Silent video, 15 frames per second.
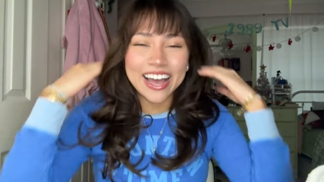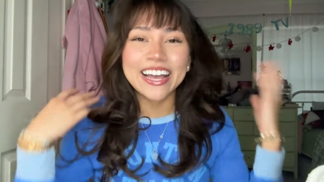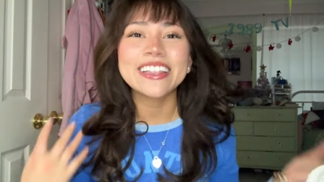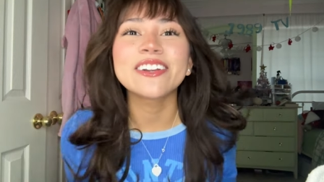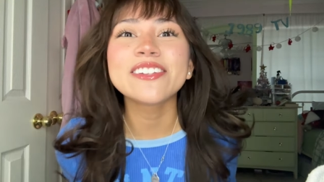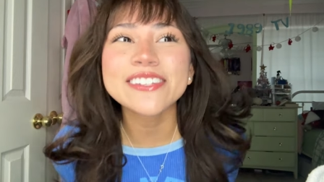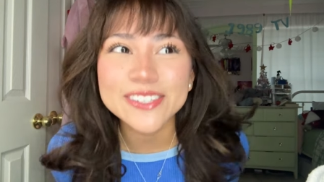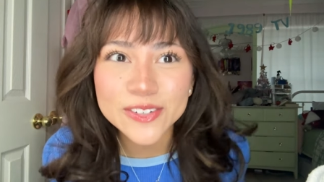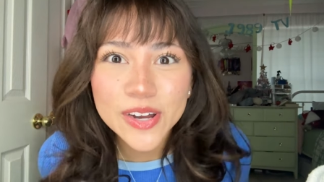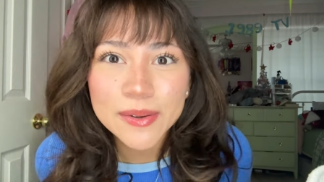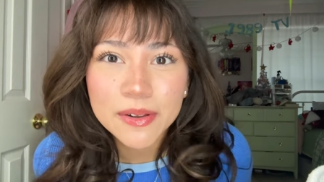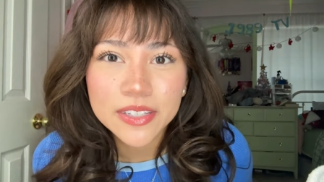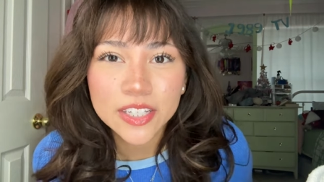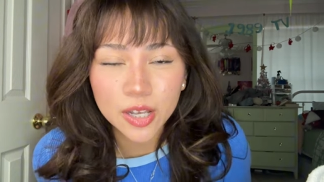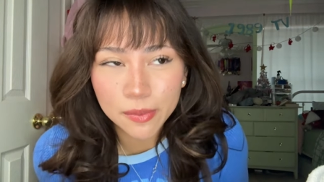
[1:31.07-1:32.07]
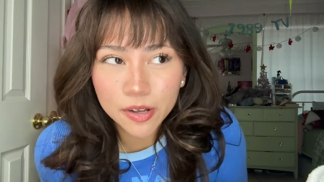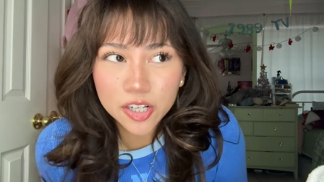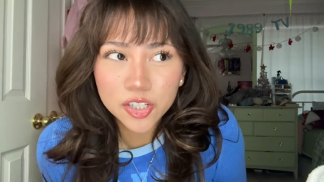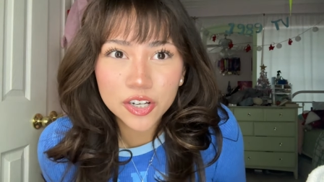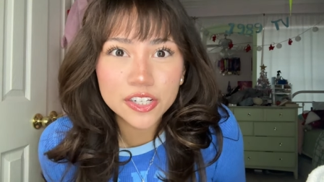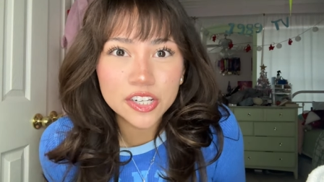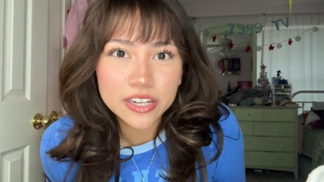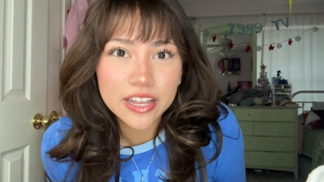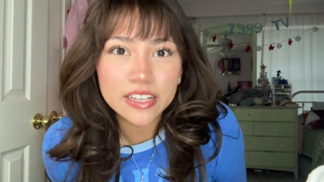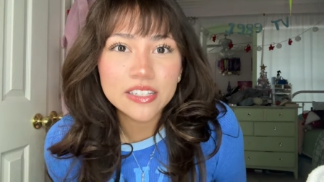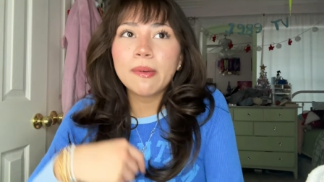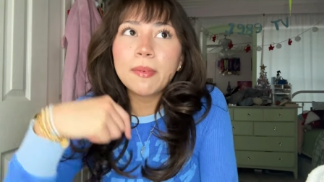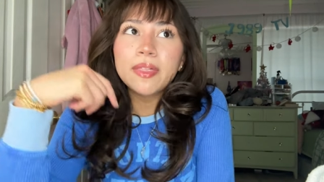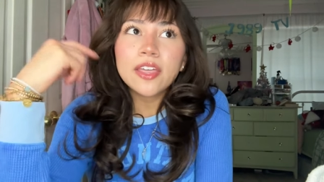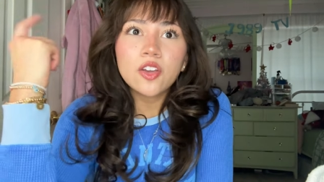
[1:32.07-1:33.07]
I literally screamed. I was like, oh my gosh, you're a genius.
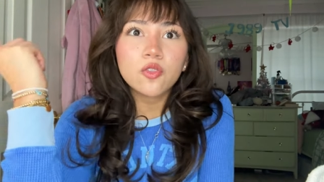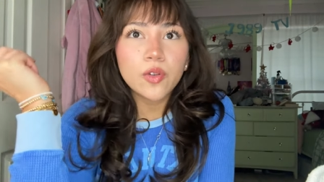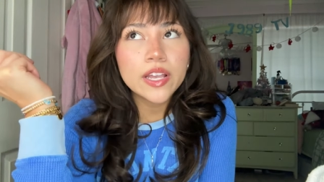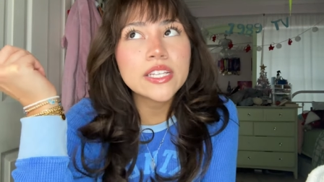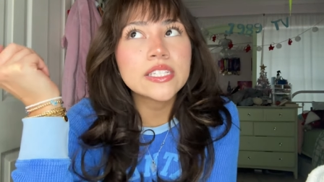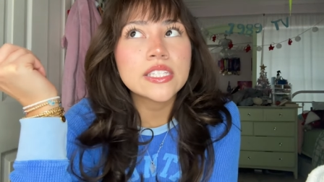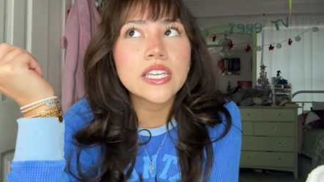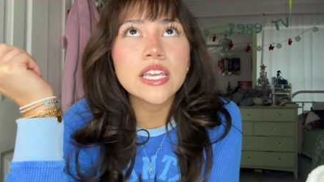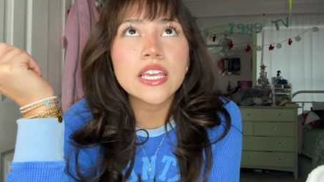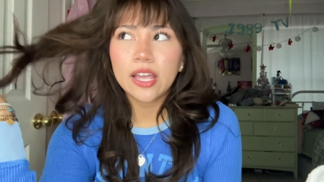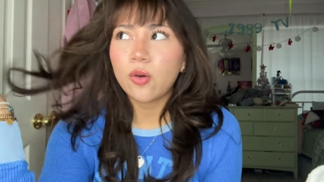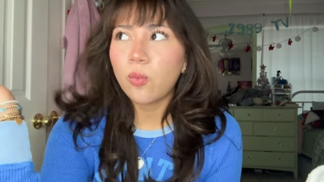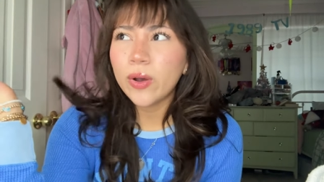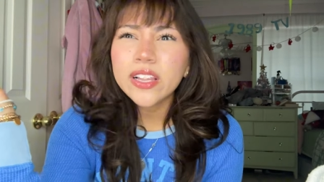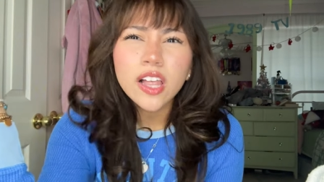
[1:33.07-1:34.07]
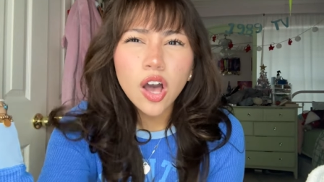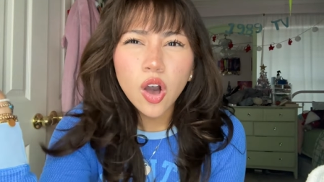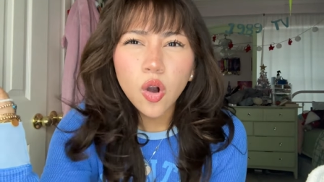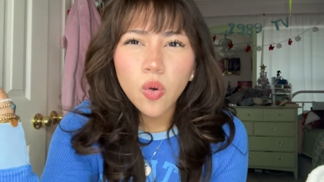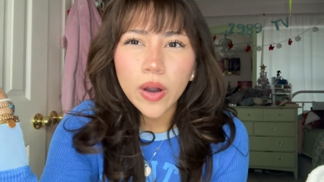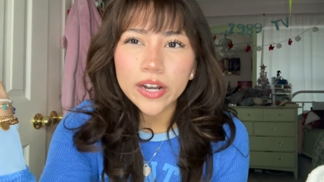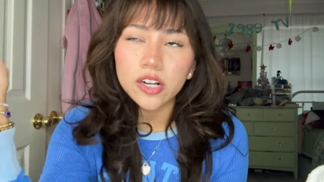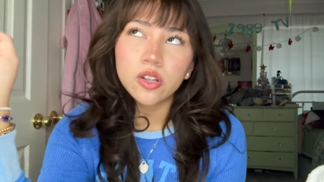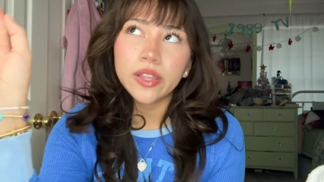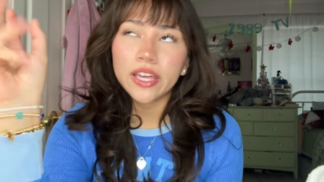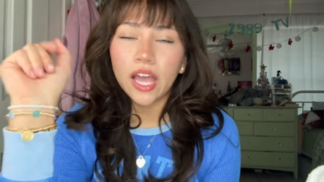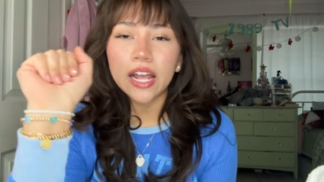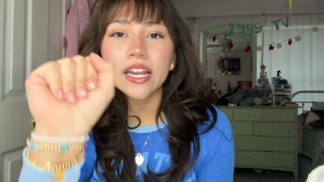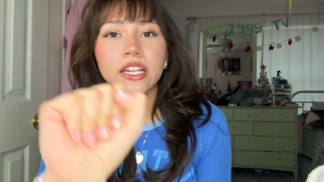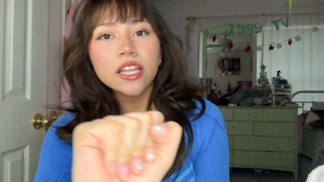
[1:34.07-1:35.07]
Maybe like Gracie, like Willow. I don't know, like
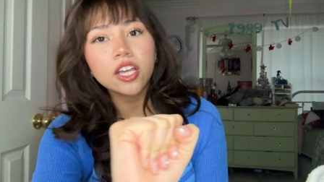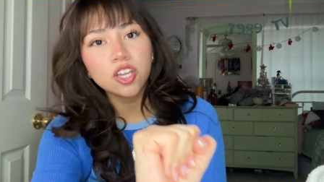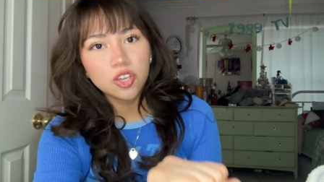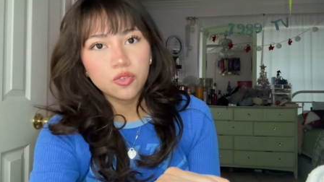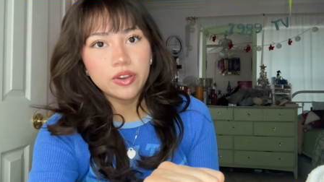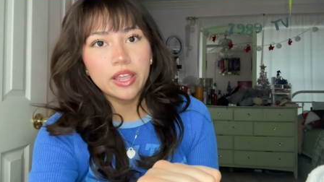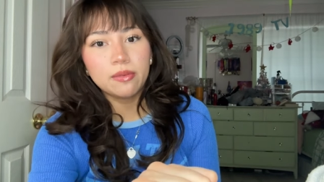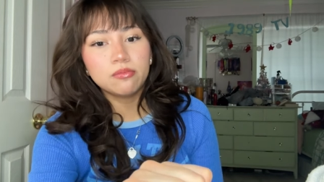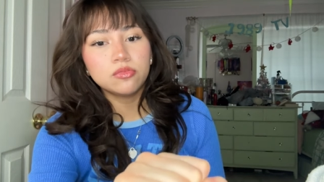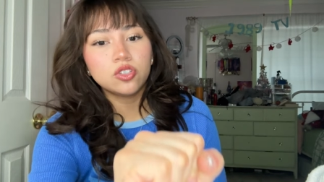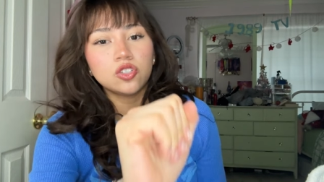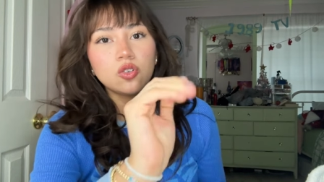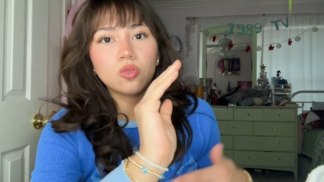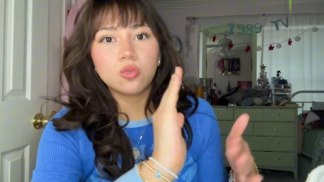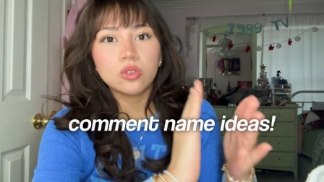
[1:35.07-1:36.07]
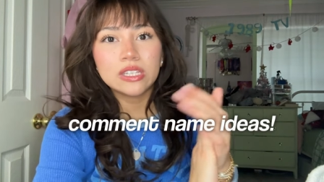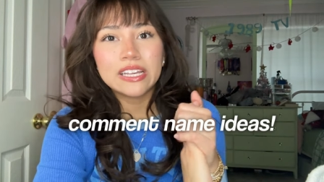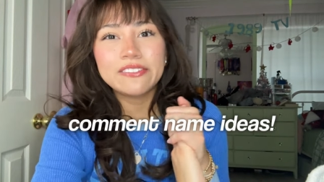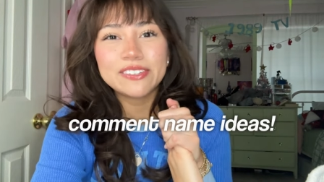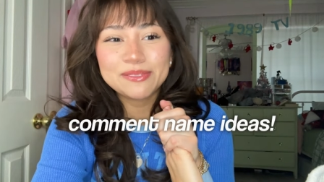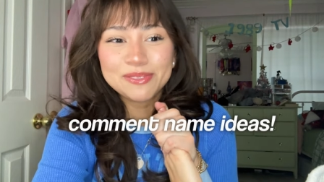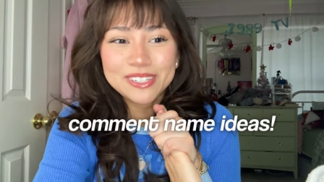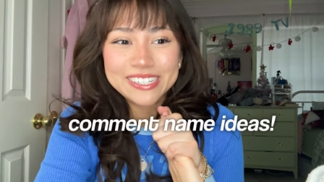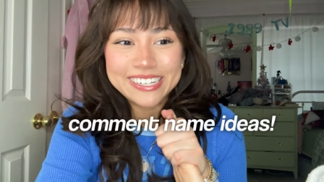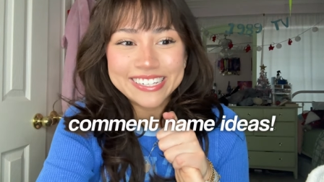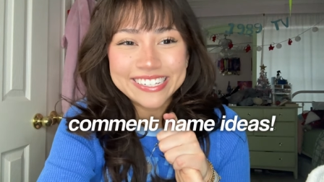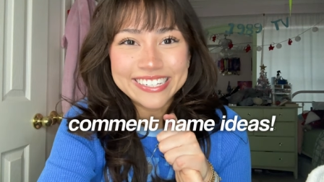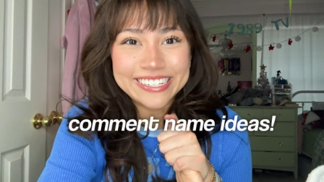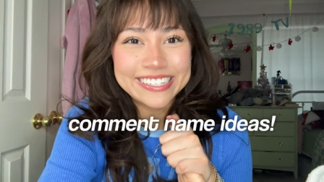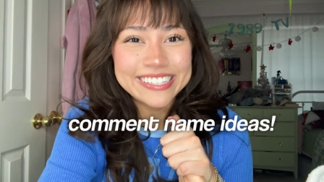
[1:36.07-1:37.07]
I need like a cute name. So leave some
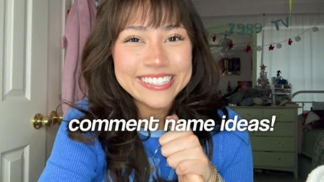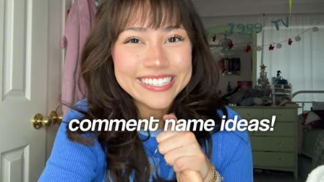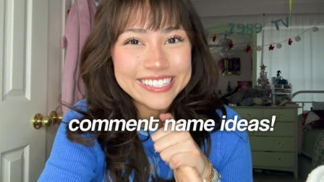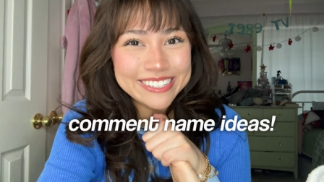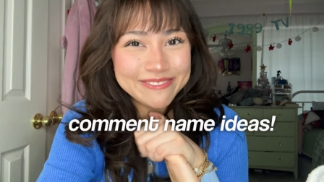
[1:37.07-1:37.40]
suggestions,